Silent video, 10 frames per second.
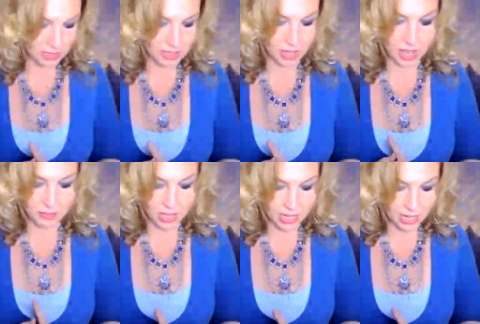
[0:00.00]
Let's not
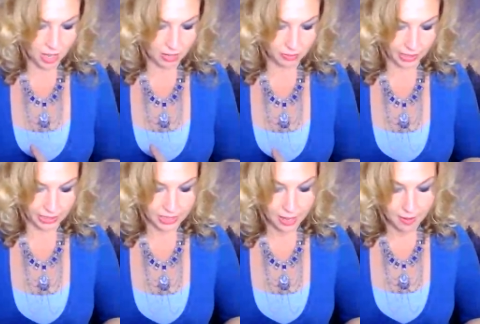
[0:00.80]
have any
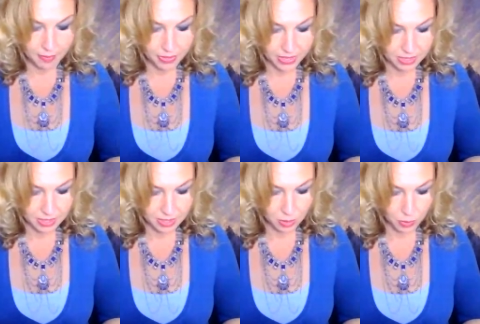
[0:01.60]
conflict. This
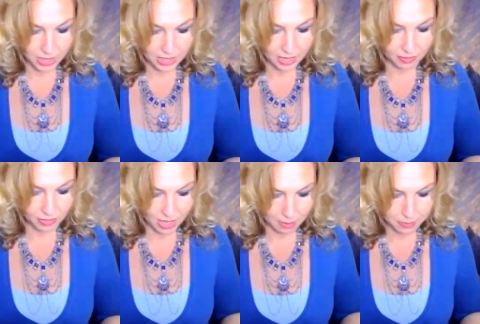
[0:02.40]
Queen of
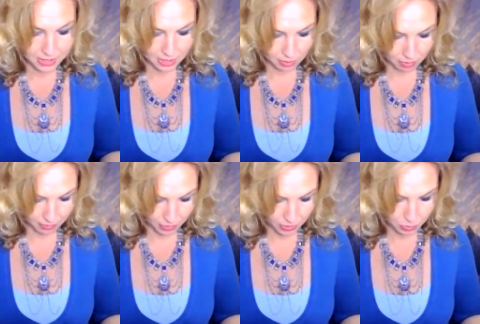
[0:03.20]
Cups in the
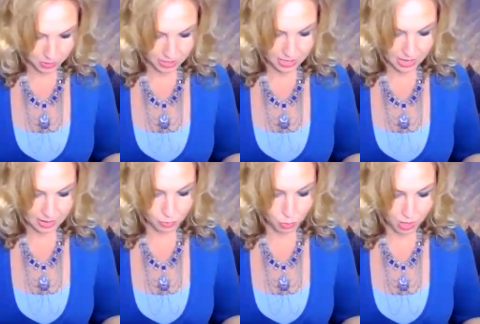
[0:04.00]
reverse with the Nine
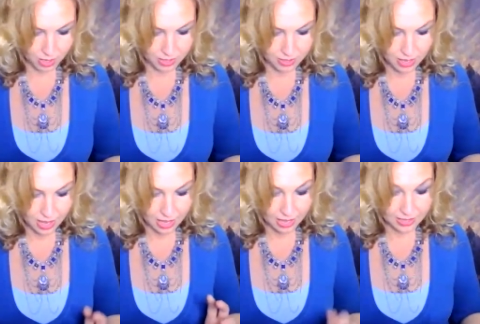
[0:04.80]
of Wands
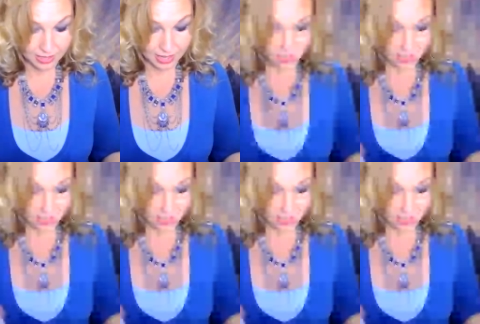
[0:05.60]
is like,